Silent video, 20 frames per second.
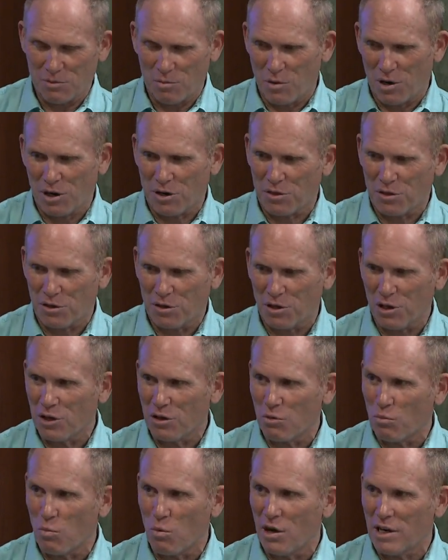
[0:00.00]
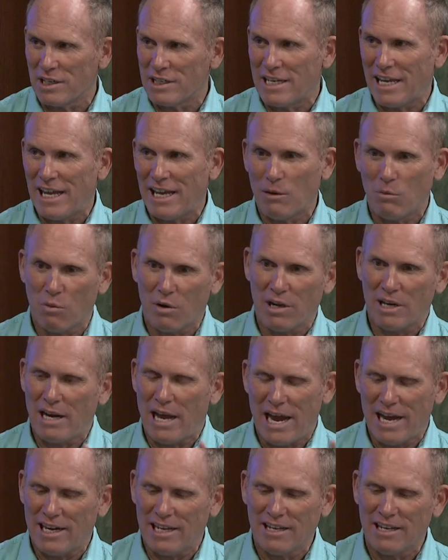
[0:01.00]
one thirty, or yeah. one ten, one
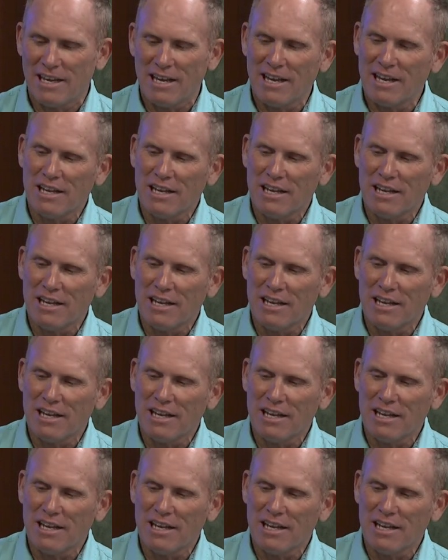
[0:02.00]
ninety.